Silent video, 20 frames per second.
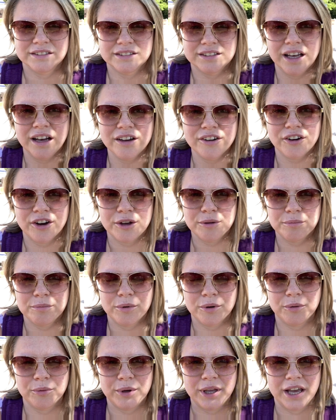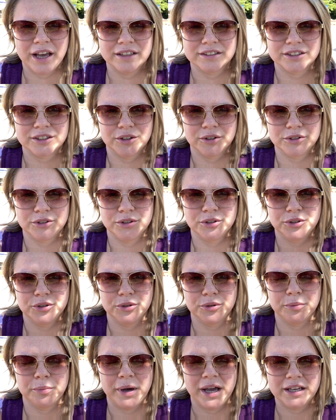Zagreb, we had to go
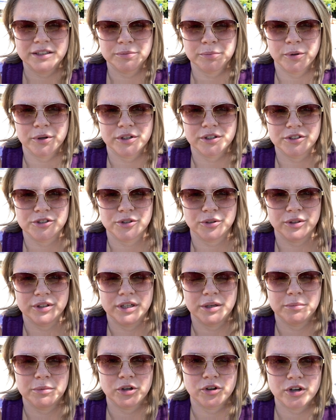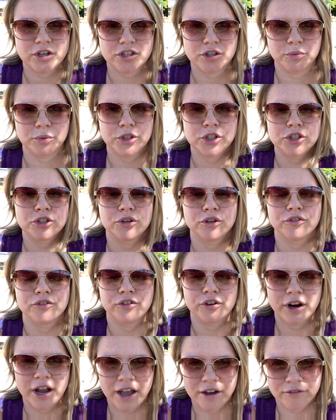to passport control and immigration, which took
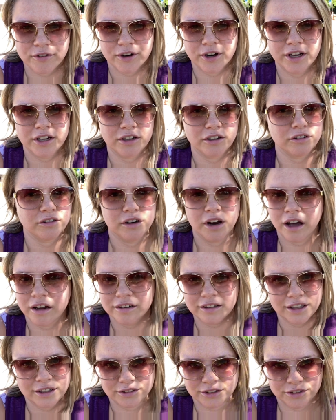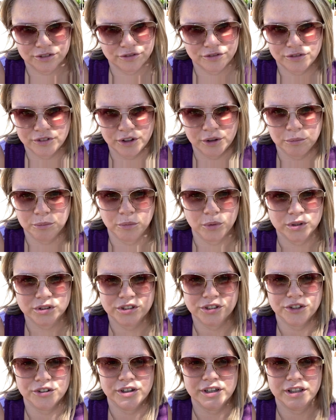forever, and you're not allowed to film
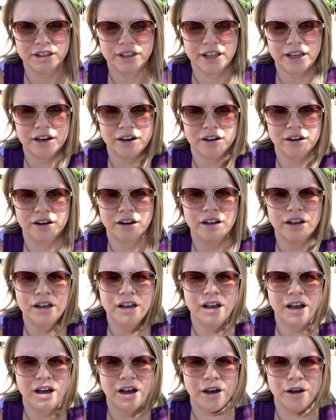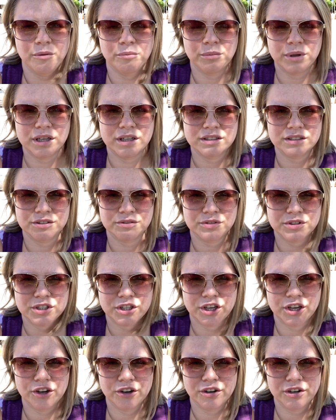once you're in there because of
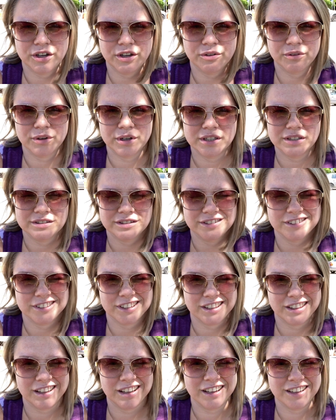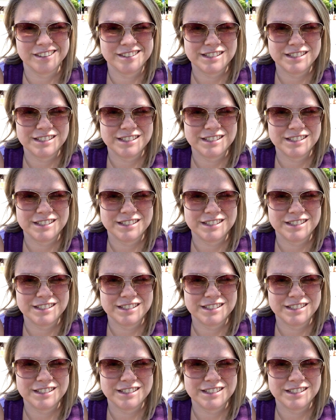security reasons. I think I